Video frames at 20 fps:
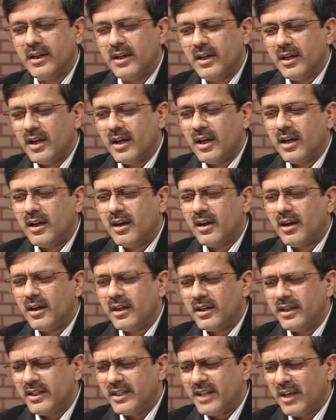
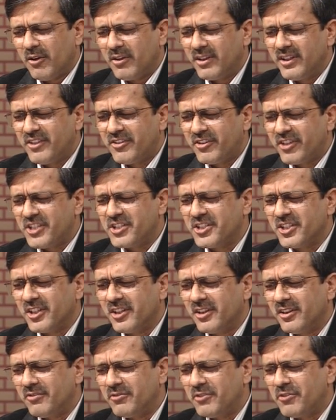In our
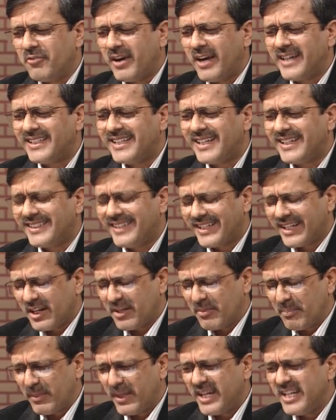literature, we find that there are
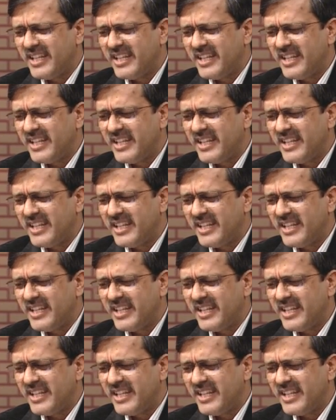many